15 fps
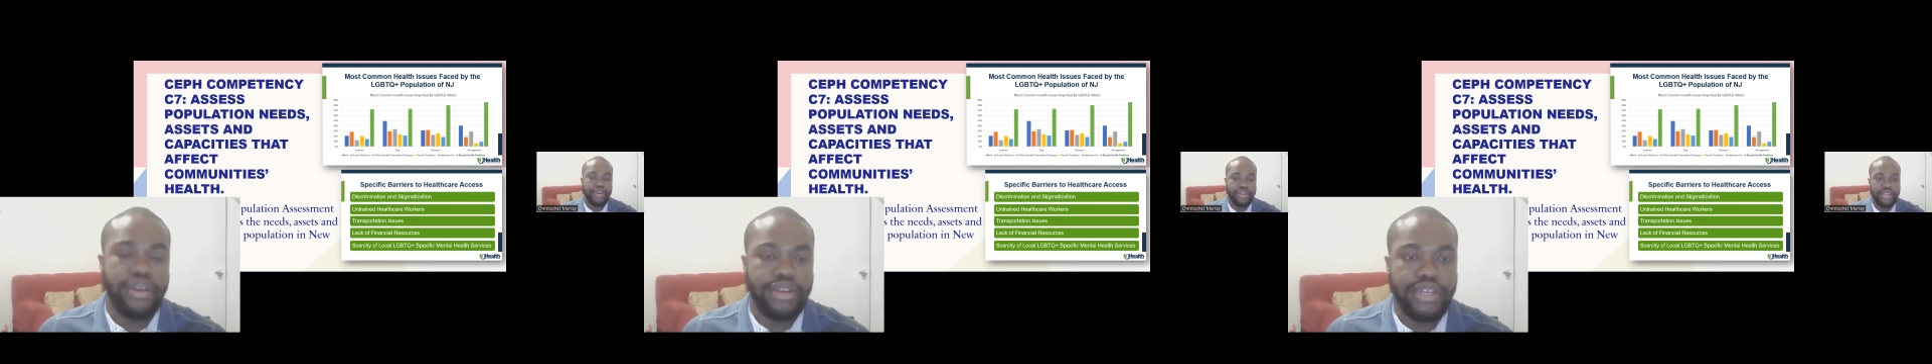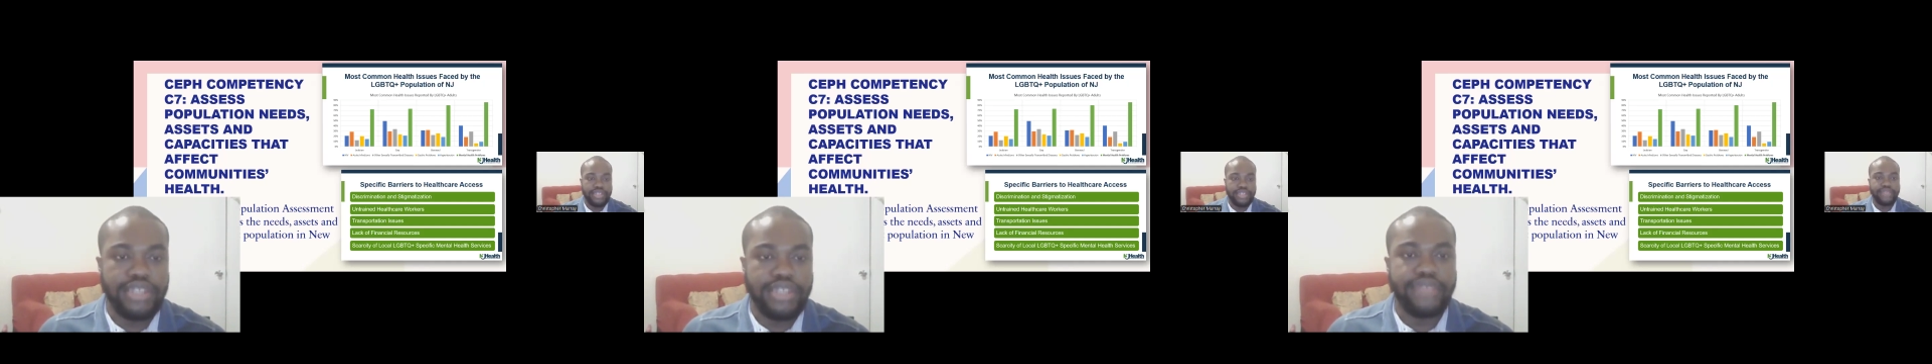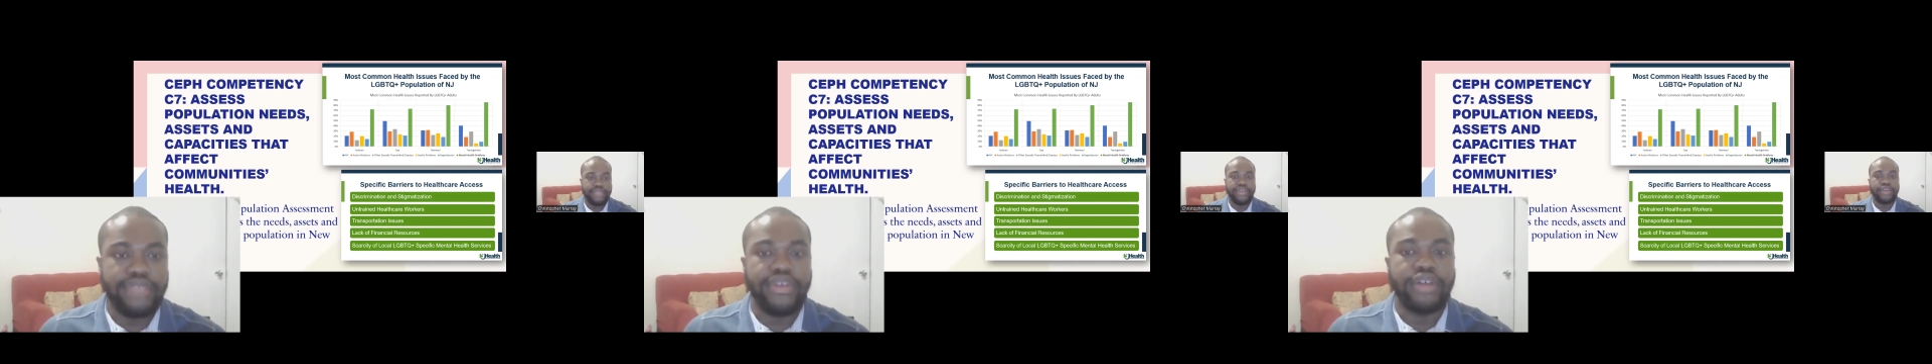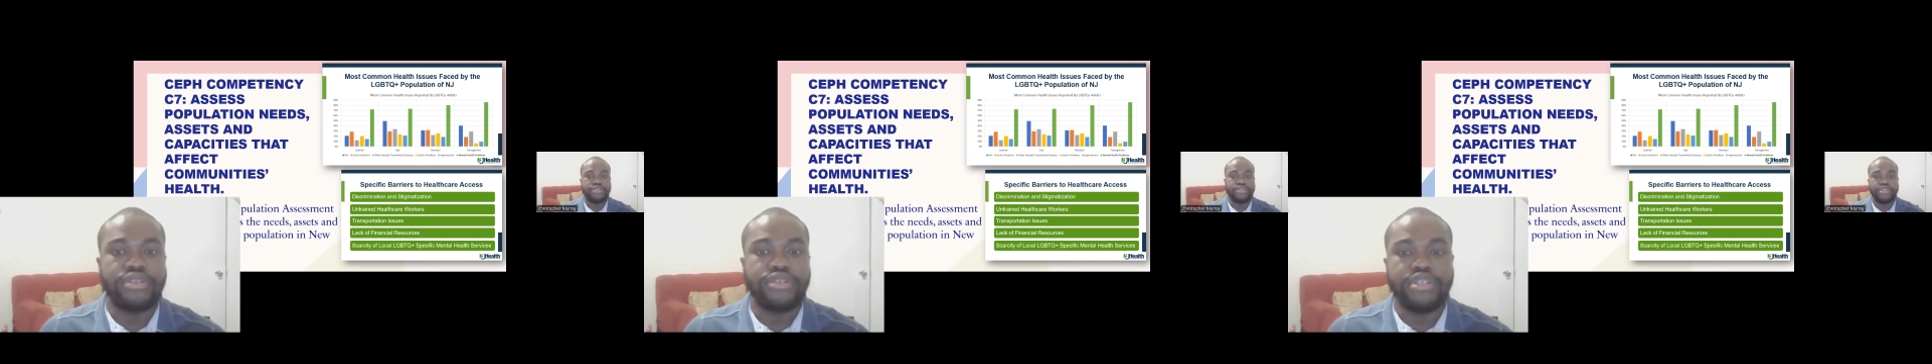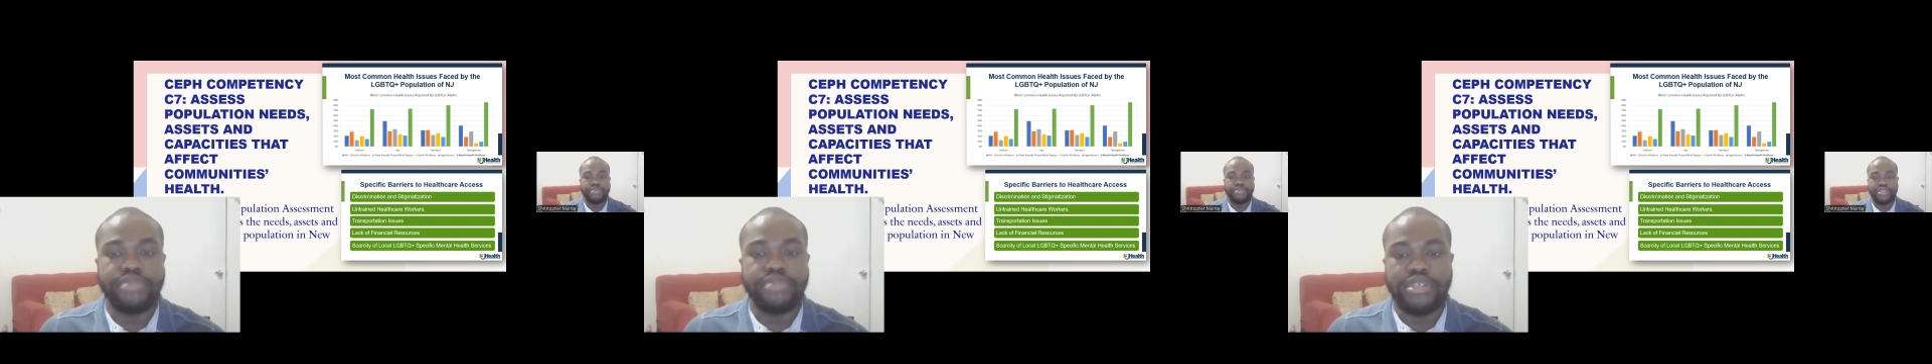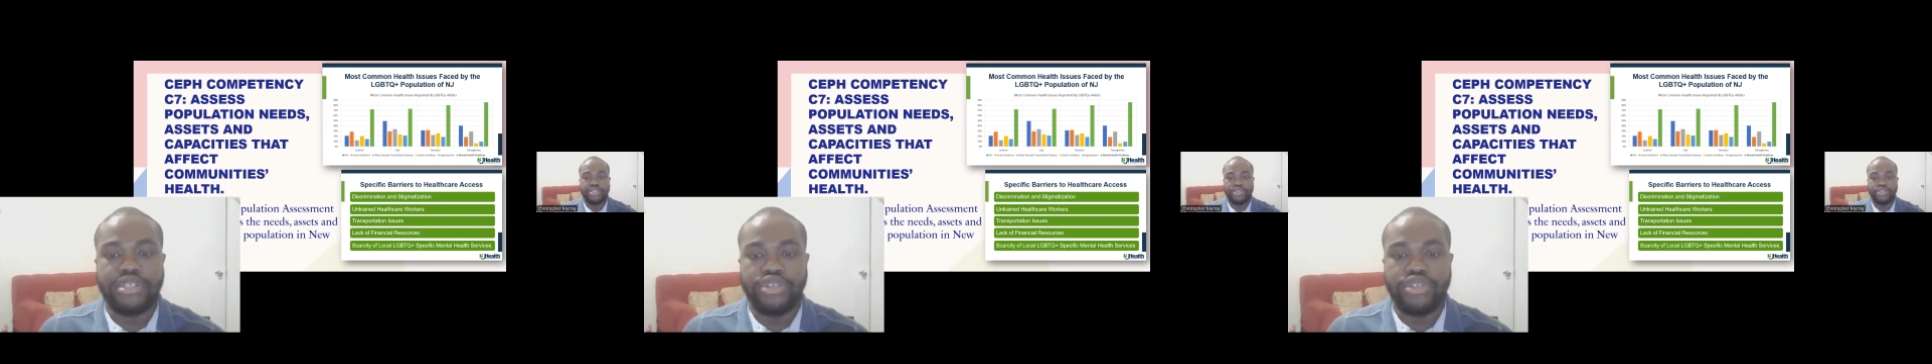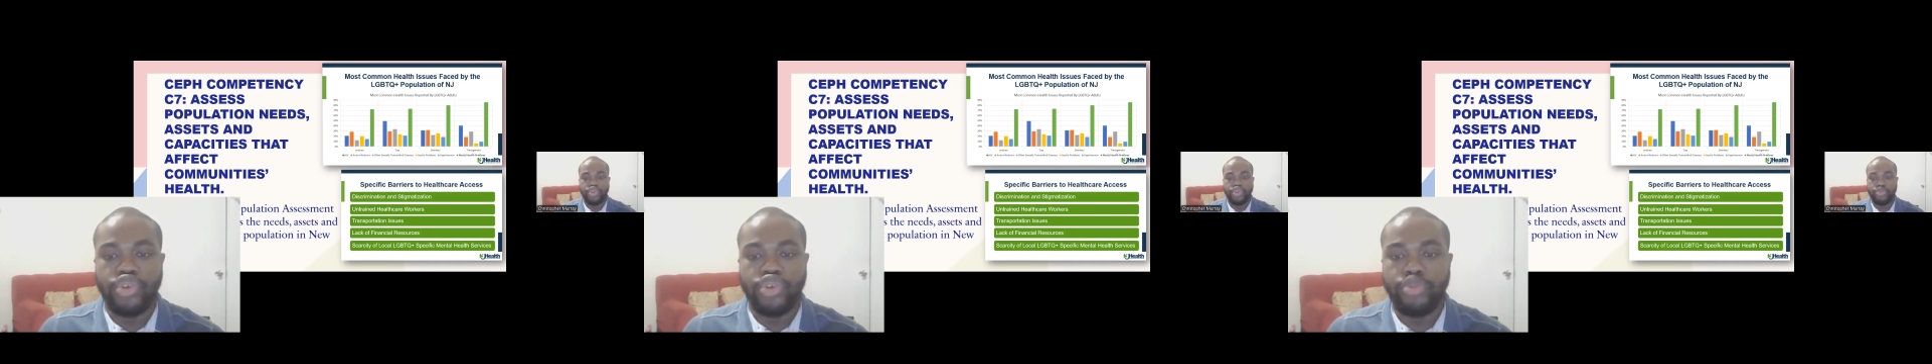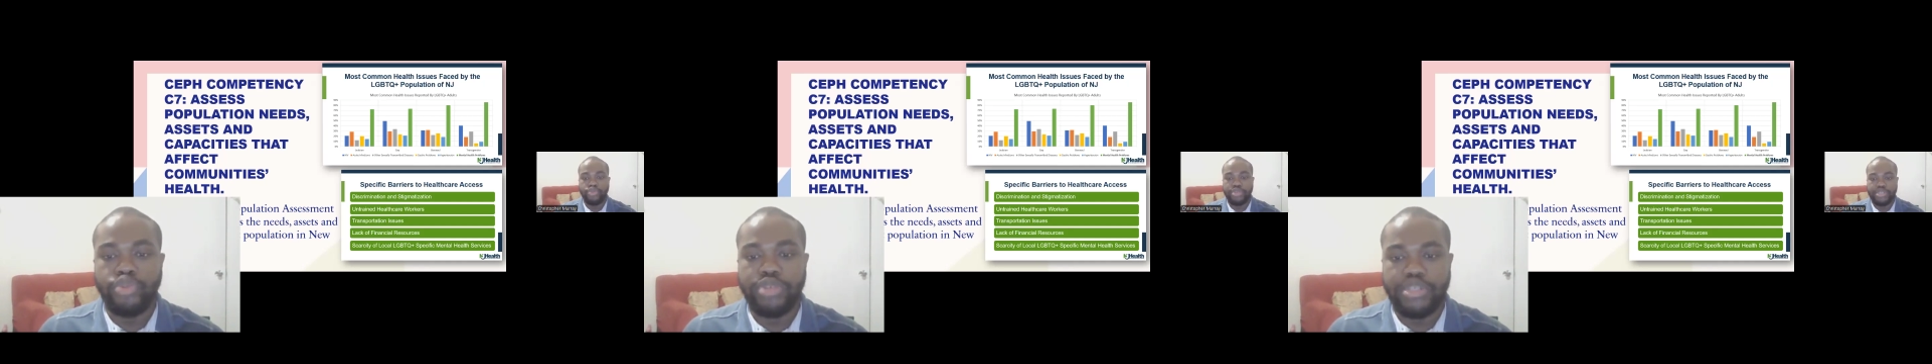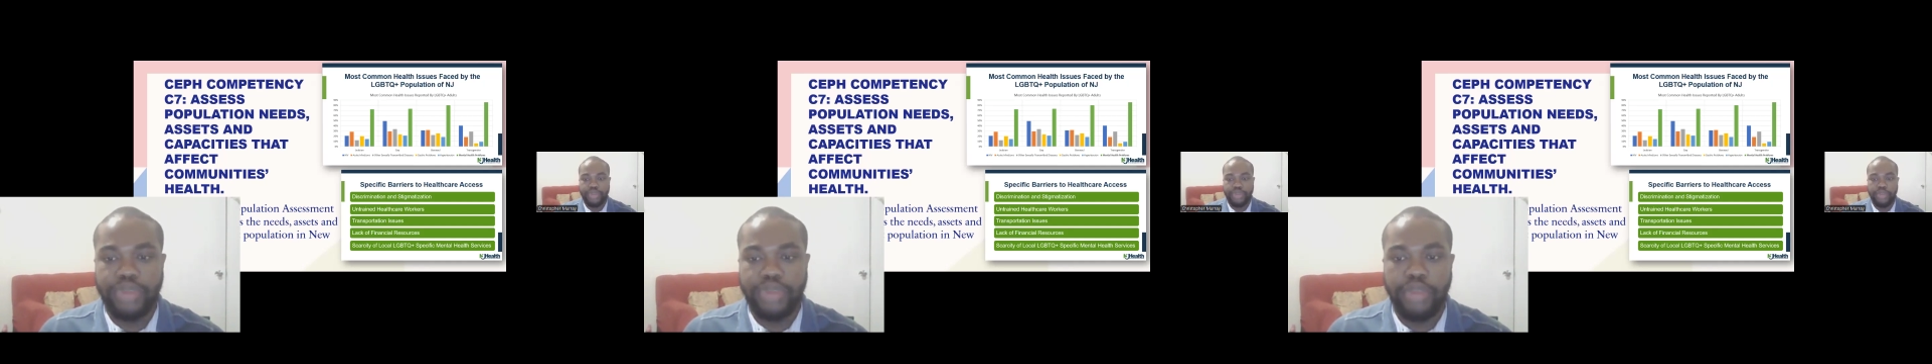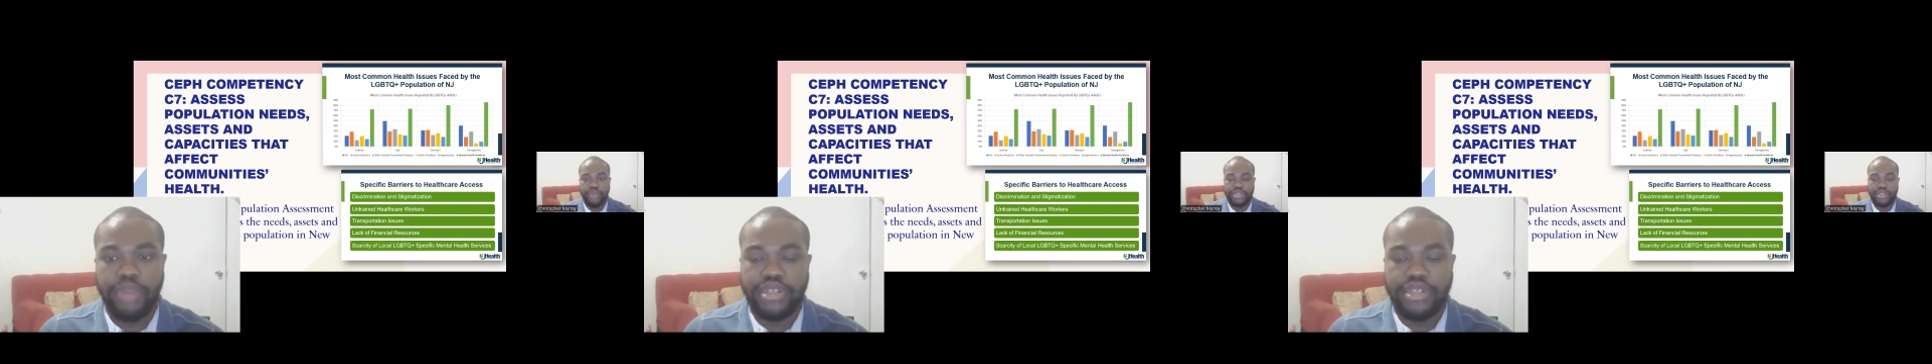needs of the LGBTQ plus
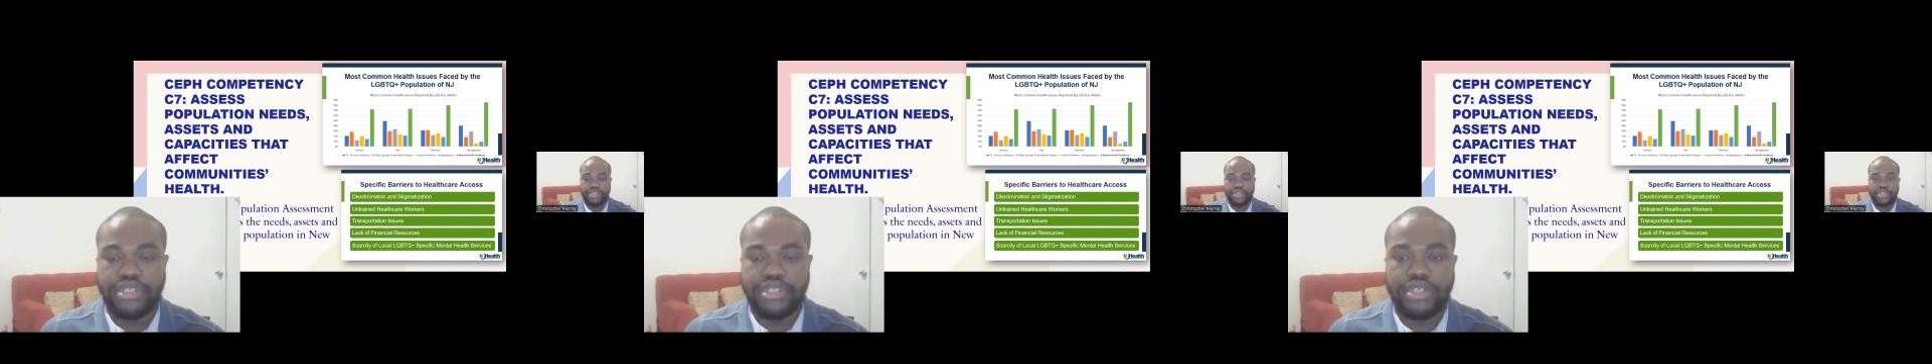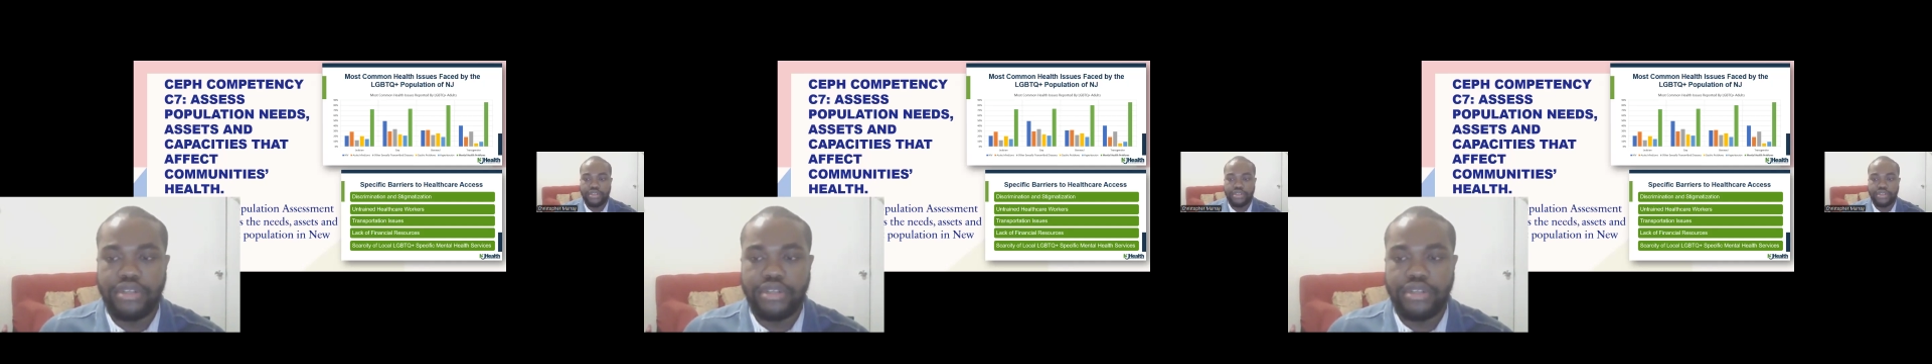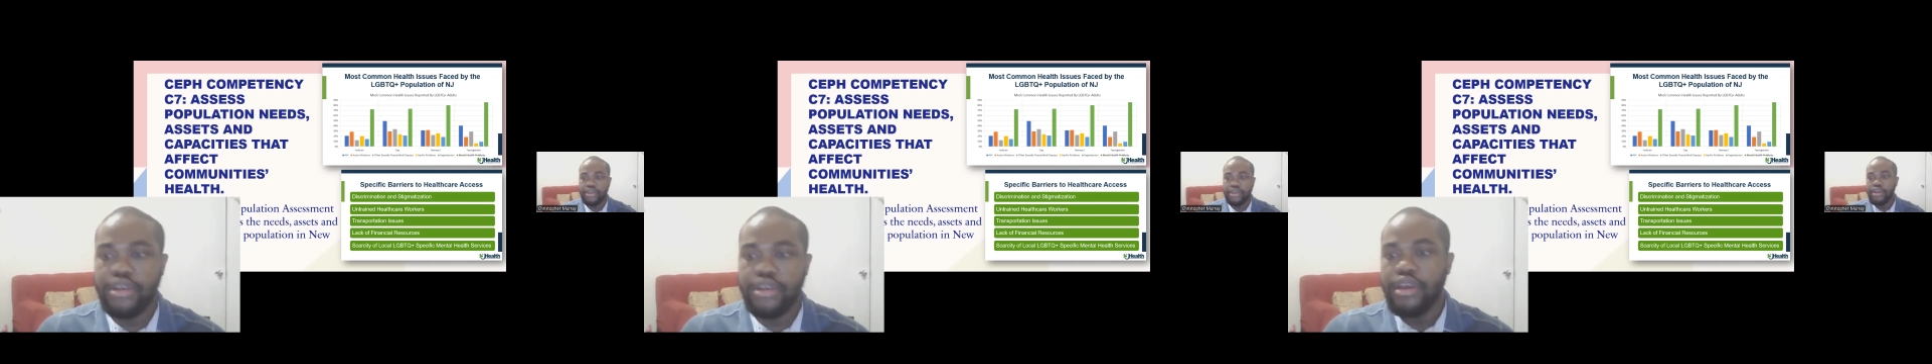population,